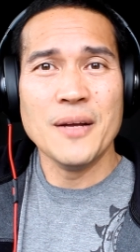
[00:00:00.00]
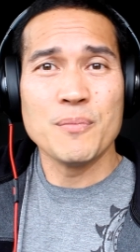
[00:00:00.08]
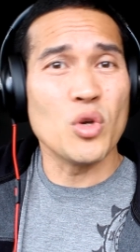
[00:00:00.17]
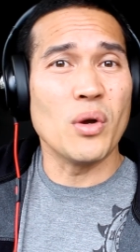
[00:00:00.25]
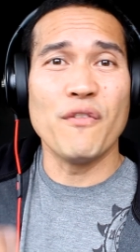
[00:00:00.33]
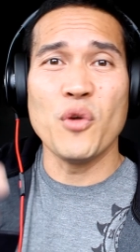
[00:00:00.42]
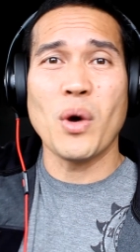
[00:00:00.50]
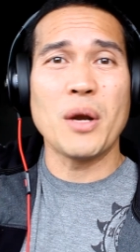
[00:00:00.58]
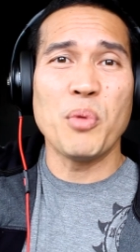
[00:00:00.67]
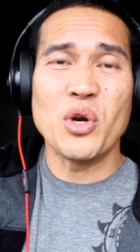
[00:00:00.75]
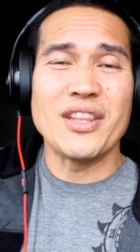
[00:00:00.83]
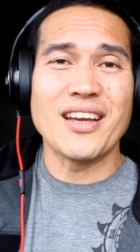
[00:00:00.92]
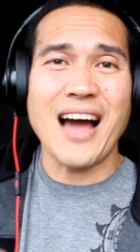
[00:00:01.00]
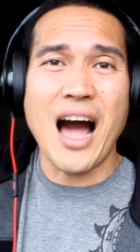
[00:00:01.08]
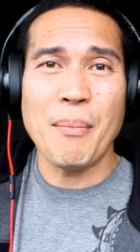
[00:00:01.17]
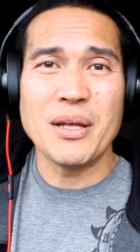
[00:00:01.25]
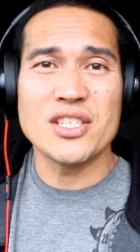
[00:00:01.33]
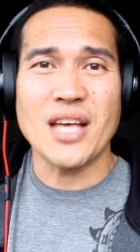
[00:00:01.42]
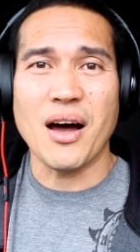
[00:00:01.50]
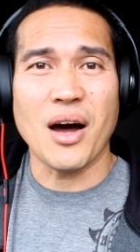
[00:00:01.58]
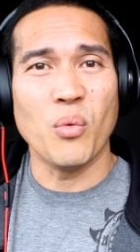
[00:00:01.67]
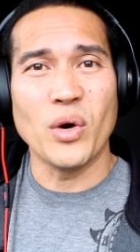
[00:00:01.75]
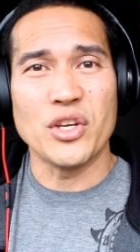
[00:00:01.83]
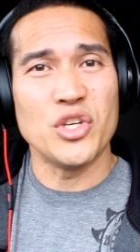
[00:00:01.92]
So if you want to put in the comments
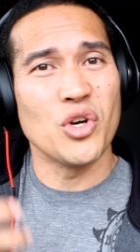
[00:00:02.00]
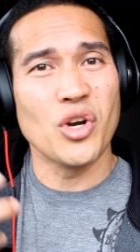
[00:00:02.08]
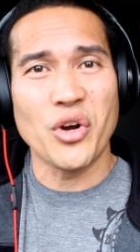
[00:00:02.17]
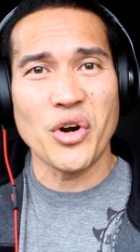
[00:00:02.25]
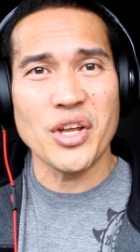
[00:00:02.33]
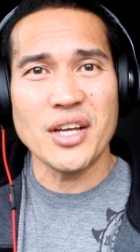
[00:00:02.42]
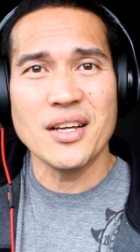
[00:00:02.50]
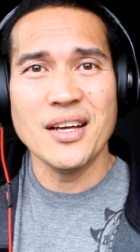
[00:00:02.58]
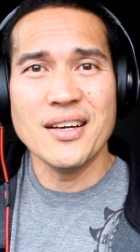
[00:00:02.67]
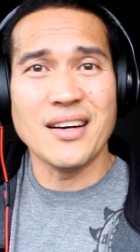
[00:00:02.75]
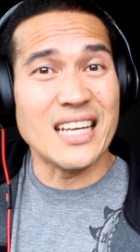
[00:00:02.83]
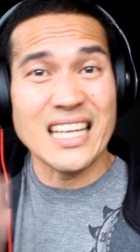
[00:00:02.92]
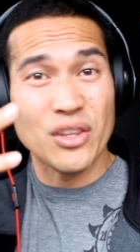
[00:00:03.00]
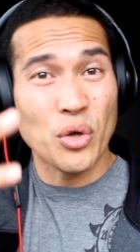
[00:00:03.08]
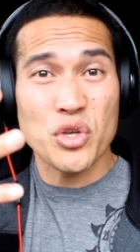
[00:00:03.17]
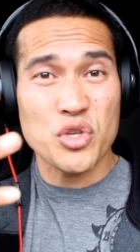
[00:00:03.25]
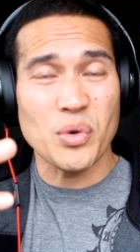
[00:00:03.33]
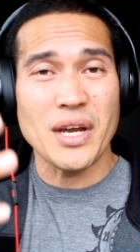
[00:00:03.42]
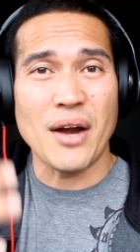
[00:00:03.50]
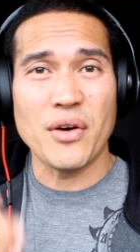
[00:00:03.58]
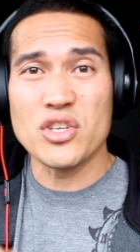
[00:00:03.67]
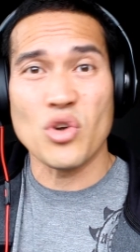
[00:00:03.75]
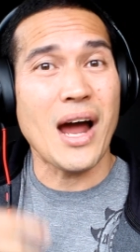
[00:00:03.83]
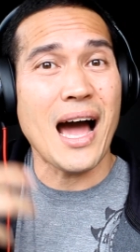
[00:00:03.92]
what you're learning in those three
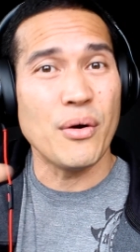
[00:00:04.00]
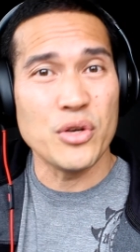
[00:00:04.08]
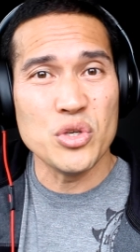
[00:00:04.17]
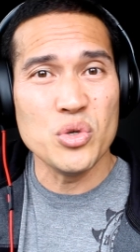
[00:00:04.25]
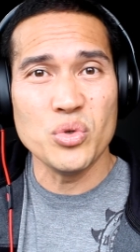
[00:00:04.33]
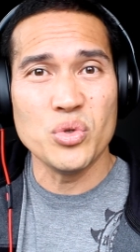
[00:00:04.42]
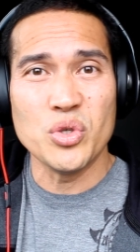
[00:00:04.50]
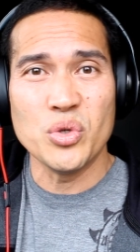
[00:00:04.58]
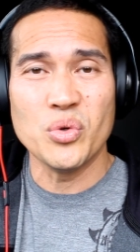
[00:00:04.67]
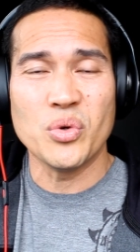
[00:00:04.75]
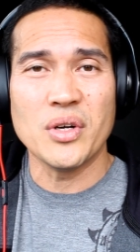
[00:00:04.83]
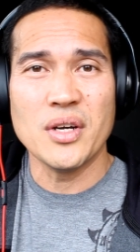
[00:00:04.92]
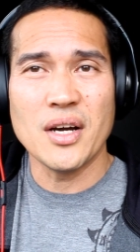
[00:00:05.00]
areas, or how you do,